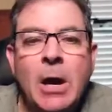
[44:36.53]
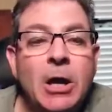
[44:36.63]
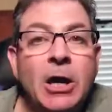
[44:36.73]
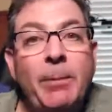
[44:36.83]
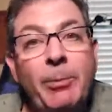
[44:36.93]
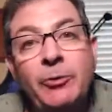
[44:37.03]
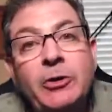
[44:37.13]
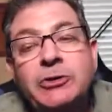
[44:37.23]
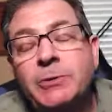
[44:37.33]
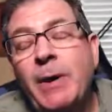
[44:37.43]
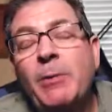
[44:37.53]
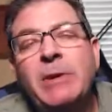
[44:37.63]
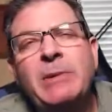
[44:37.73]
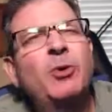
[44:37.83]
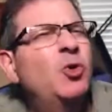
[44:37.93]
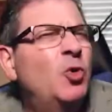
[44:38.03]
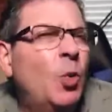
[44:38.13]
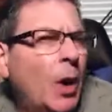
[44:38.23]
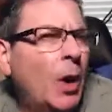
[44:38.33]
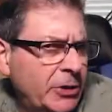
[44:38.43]
A couple notes about people who
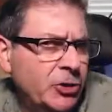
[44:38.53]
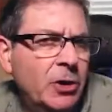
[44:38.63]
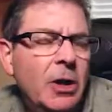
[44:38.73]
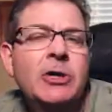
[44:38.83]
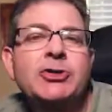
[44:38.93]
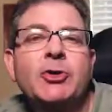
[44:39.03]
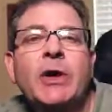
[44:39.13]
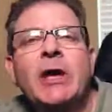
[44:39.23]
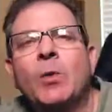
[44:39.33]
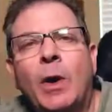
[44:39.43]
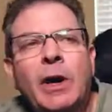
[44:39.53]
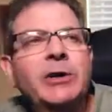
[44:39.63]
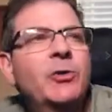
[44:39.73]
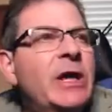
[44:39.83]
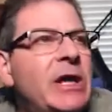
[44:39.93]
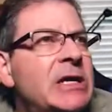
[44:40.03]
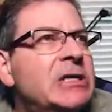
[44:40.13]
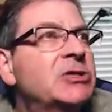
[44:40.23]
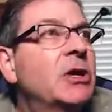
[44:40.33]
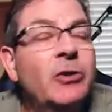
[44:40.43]
wander. So, again, wandering
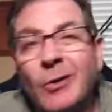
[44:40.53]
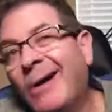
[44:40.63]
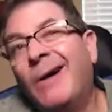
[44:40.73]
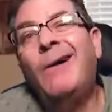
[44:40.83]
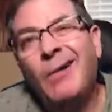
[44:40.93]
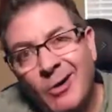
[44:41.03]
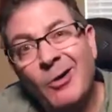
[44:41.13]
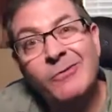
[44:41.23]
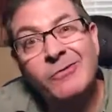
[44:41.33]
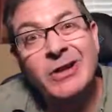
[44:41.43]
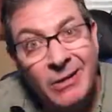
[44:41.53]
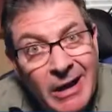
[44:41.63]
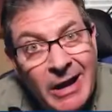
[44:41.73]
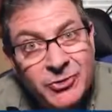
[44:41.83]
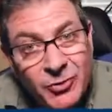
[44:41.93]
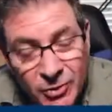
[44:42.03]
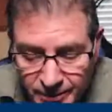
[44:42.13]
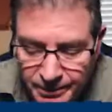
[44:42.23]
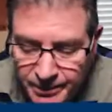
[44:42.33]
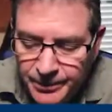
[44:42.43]
is you're all over the classroom
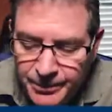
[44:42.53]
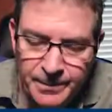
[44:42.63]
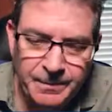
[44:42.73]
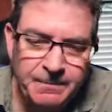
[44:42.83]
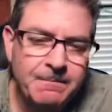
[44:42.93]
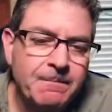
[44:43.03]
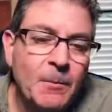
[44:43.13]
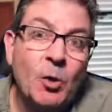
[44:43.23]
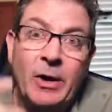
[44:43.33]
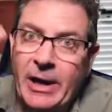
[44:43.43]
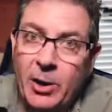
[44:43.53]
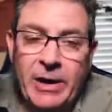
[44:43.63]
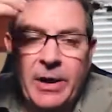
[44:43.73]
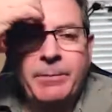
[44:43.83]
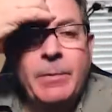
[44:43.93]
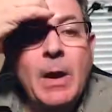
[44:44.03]
or area.